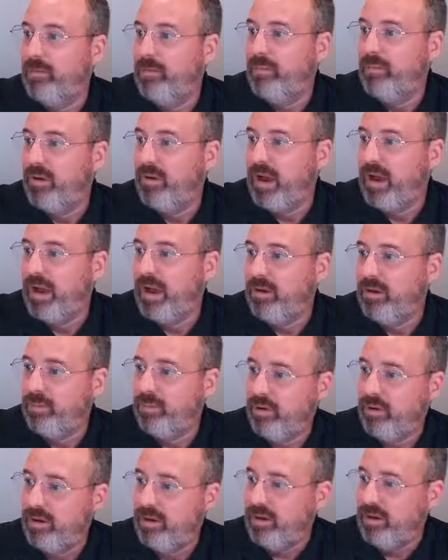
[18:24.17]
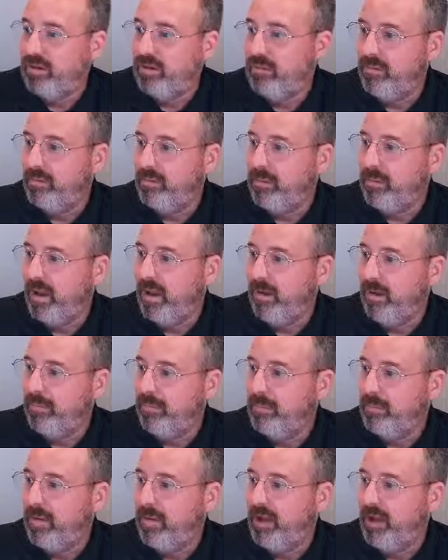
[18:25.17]
but I could put in my
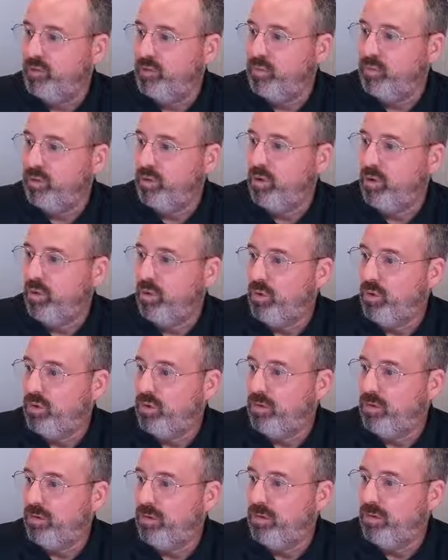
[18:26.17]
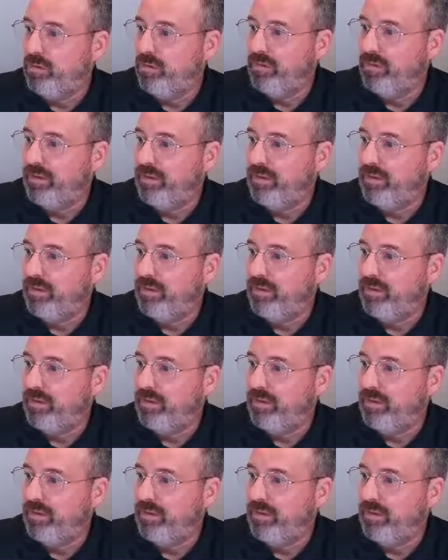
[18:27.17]
module goal.